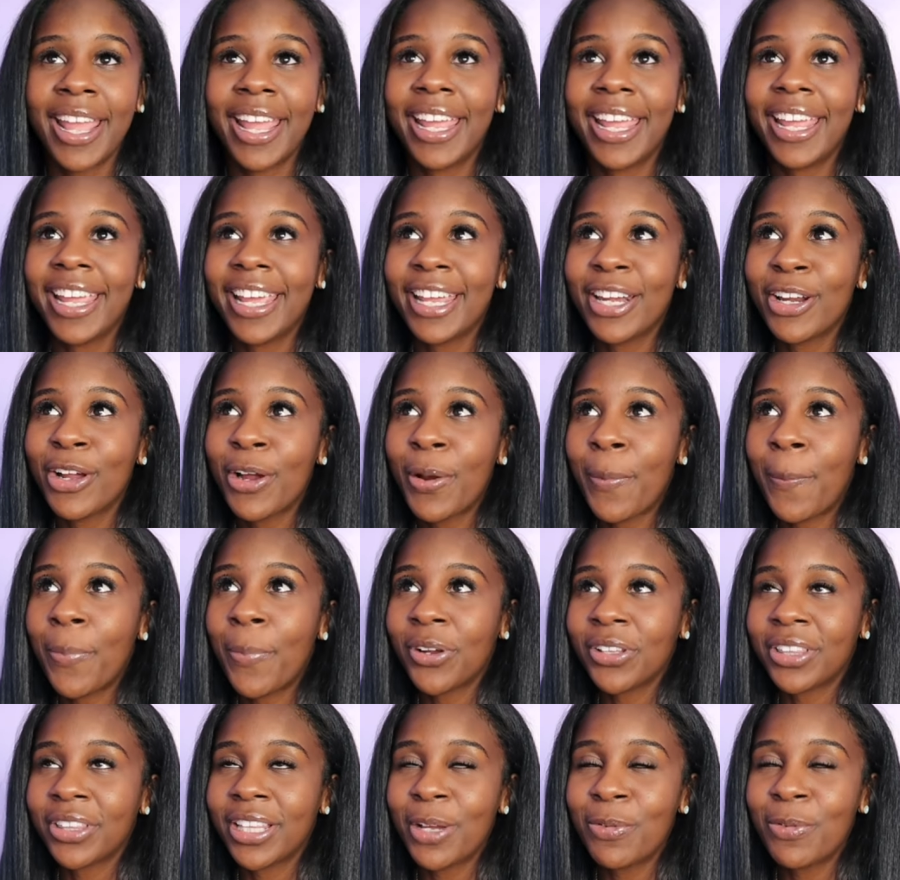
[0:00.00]
and her
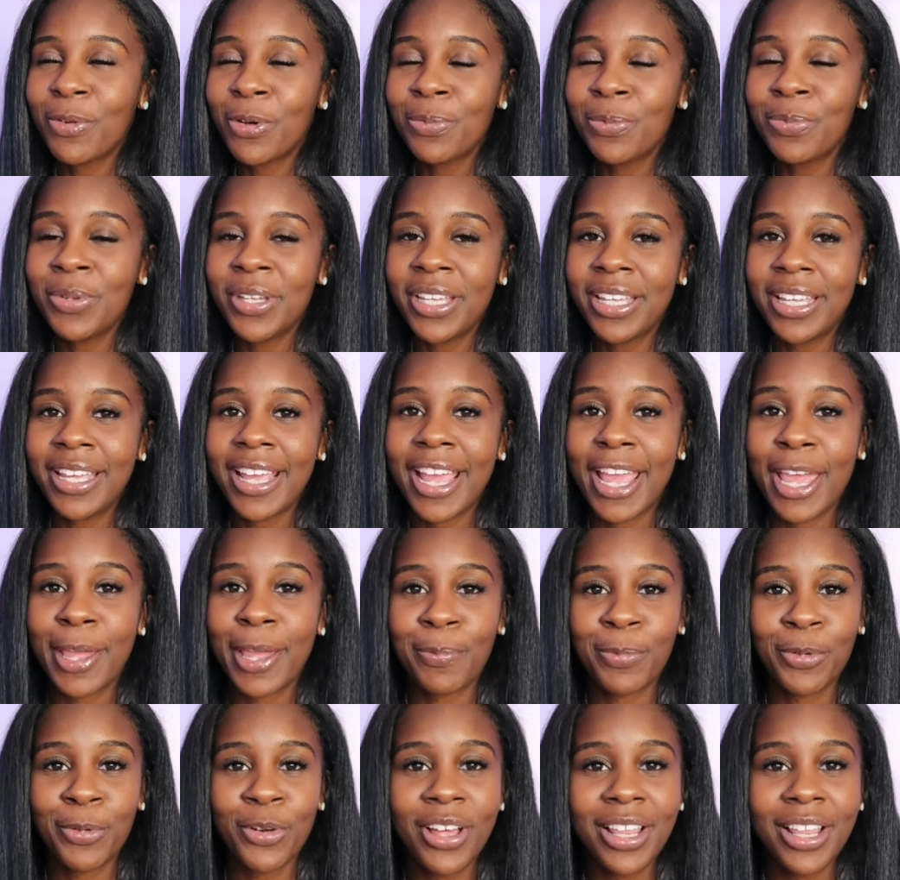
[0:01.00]
birthday will be
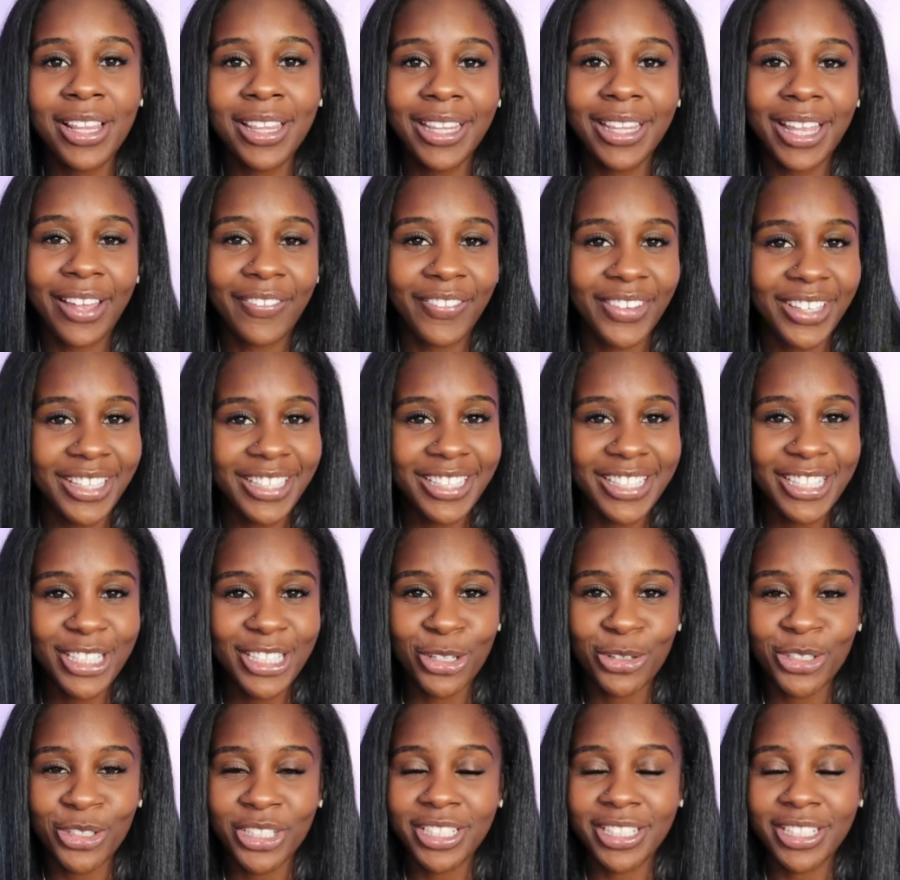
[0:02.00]
april 11th
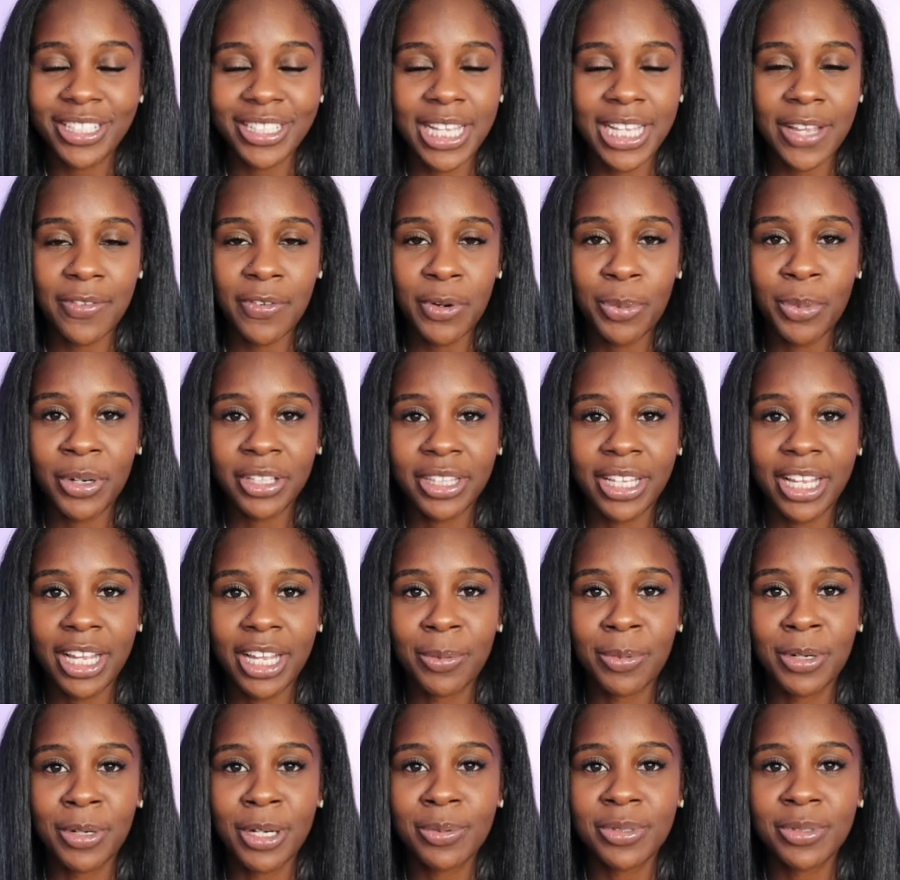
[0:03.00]
so she does have her birthday
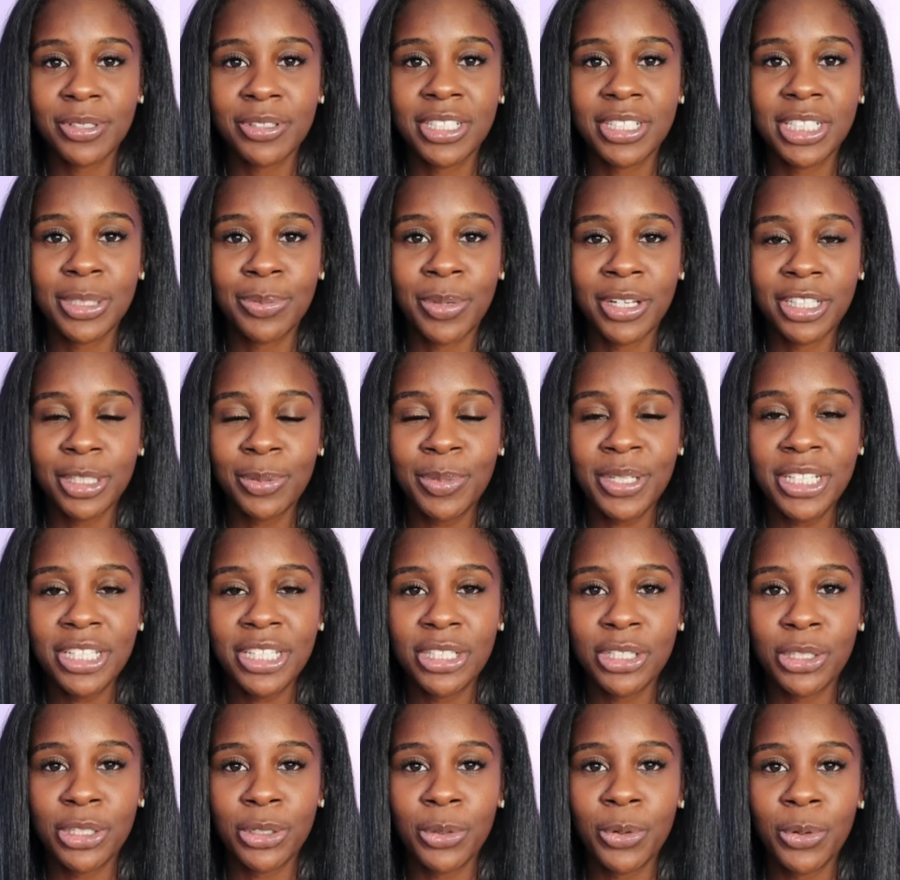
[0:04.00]
coming up so she's about to be
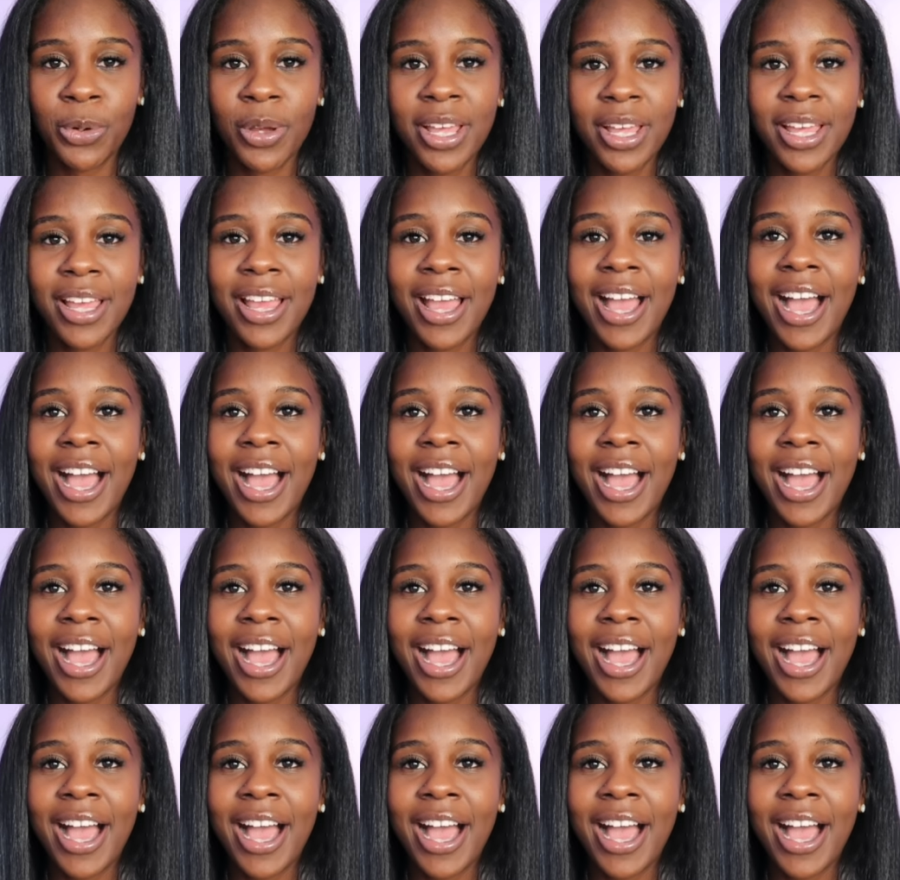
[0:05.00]
two